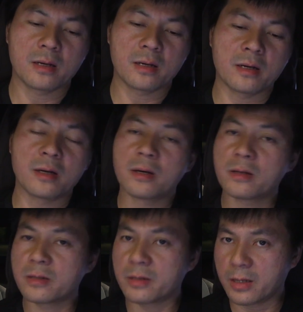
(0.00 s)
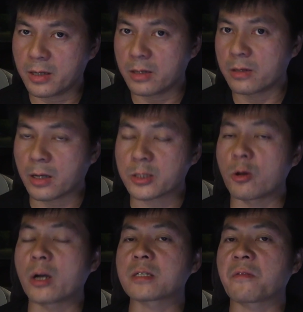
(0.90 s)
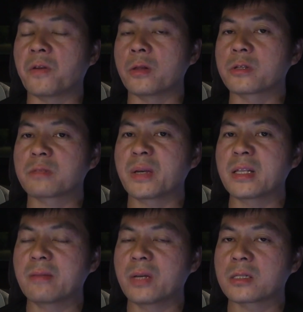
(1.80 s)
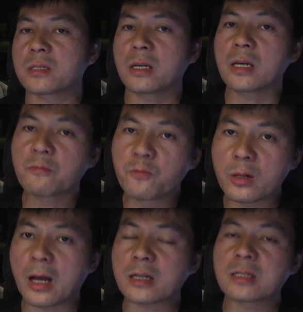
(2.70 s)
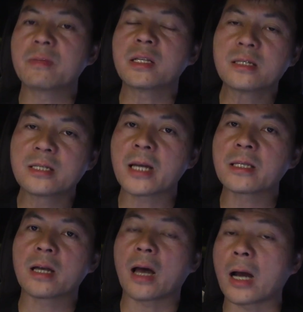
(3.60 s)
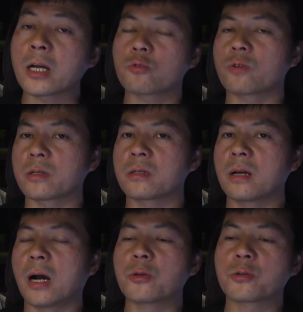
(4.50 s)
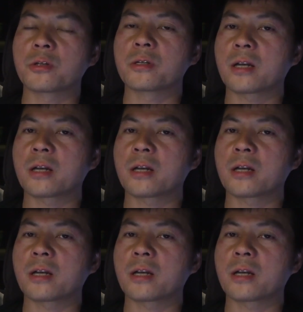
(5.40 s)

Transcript: as long as I follow the speed limits, it will actually be dead accurate. And not only